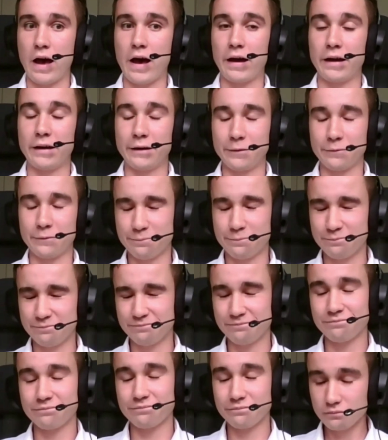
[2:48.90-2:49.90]
I
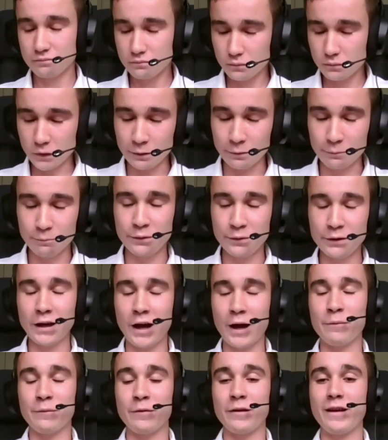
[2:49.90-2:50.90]

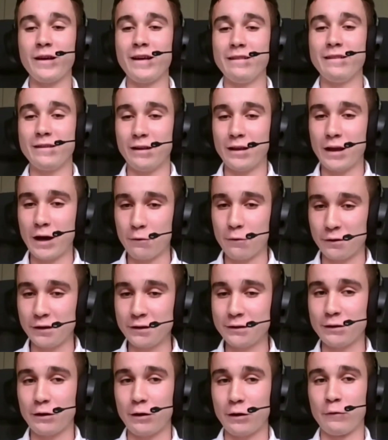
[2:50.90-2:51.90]
become the
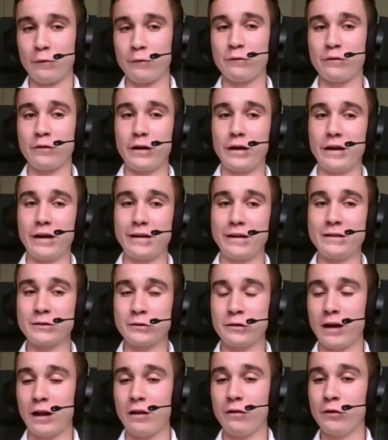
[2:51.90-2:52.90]
laureate of a
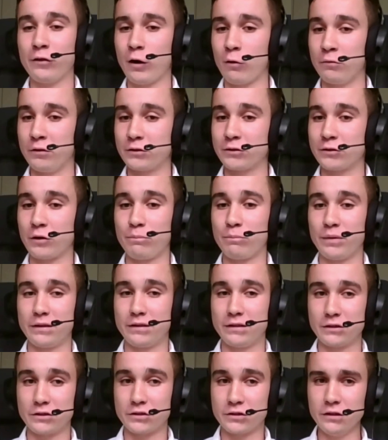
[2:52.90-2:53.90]
historical knowledge
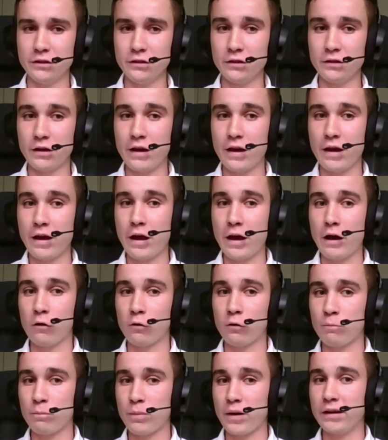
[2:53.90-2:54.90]
competition,
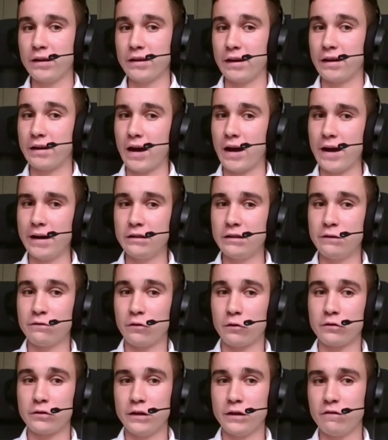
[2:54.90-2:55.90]
occupying a high
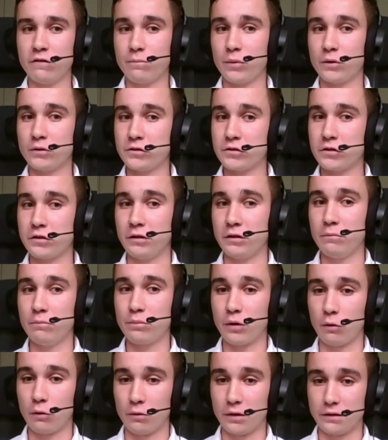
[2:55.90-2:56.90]
D14th position in
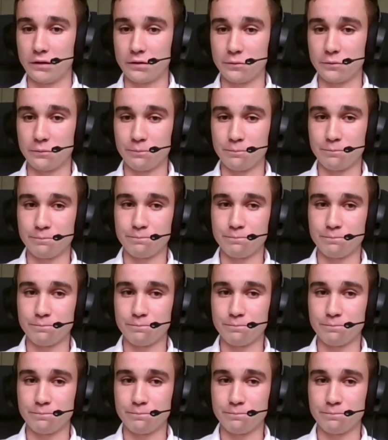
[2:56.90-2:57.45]
Poland.